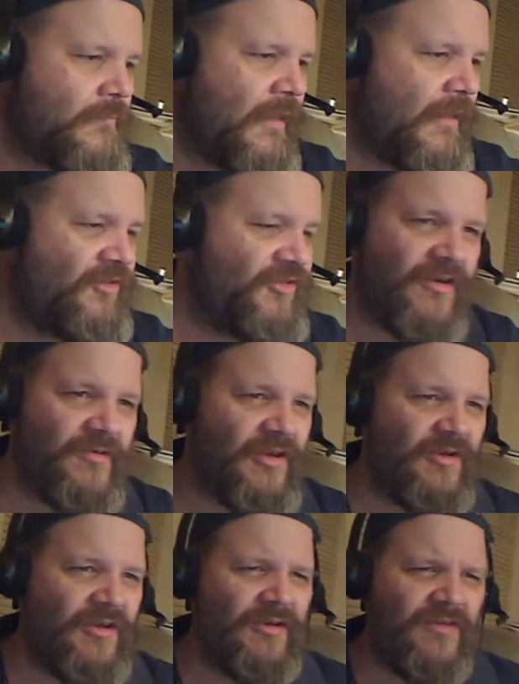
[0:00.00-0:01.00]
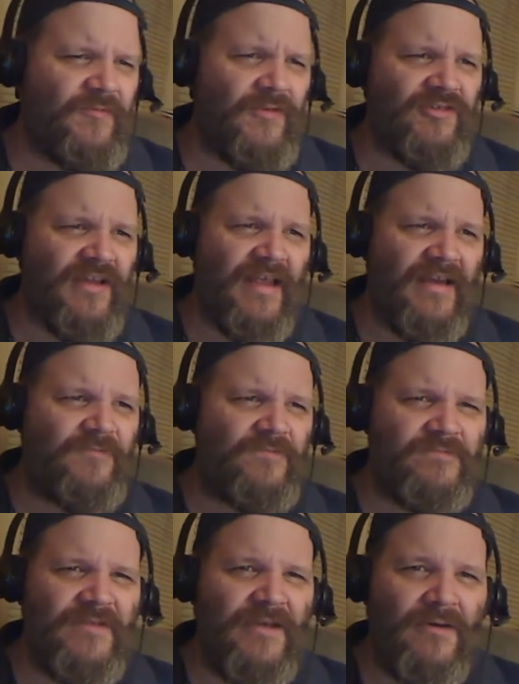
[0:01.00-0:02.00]
There's a lot of,
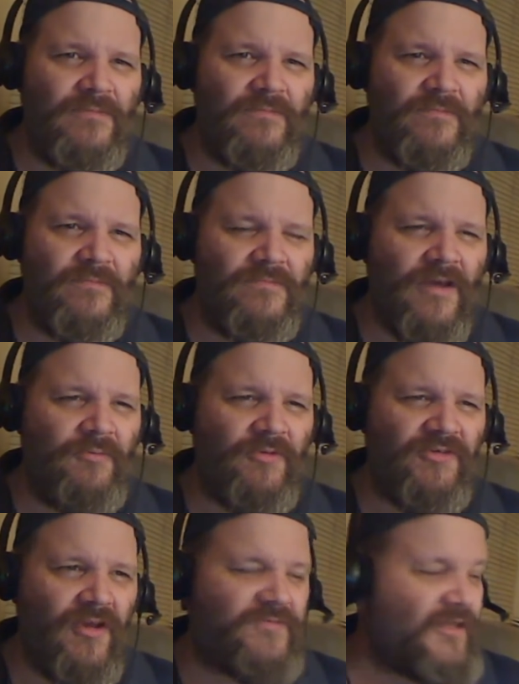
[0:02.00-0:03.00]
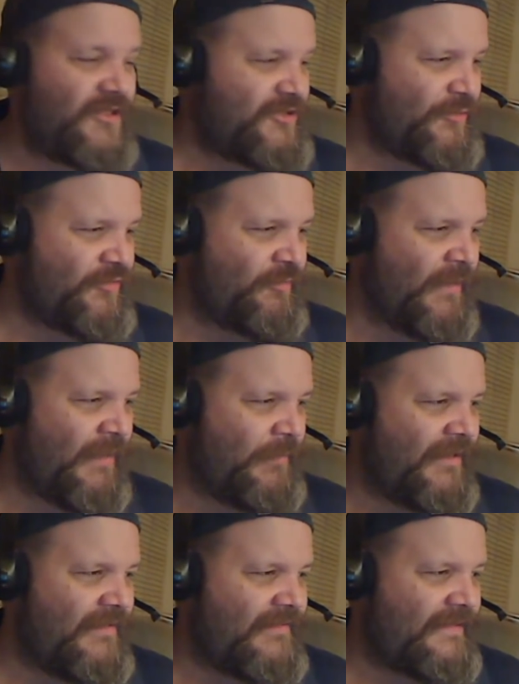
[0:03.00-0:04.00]
unresolved issues. Maybe
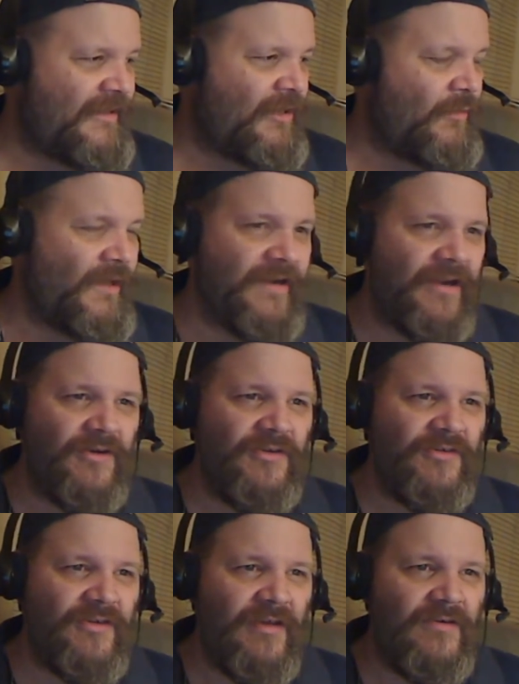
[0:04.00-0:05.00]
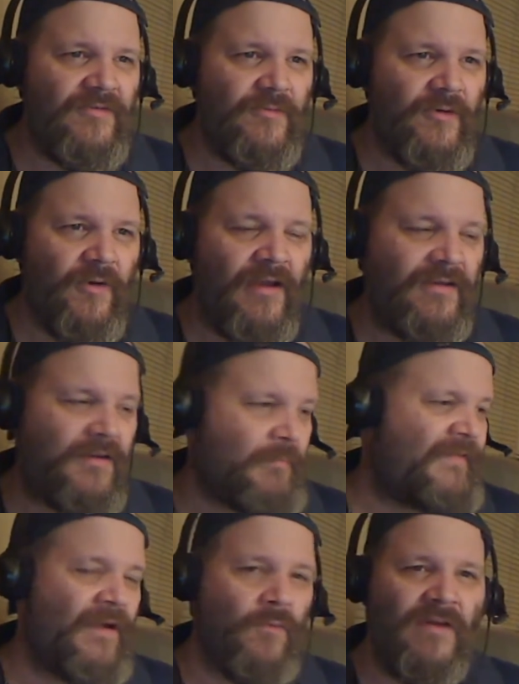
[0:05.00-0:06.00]
he's like, you know what? Here's for grounding
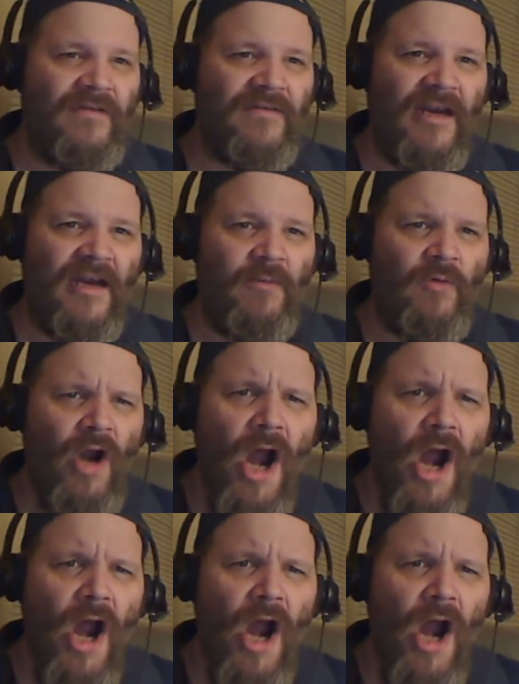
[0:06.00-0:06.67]
me that one time.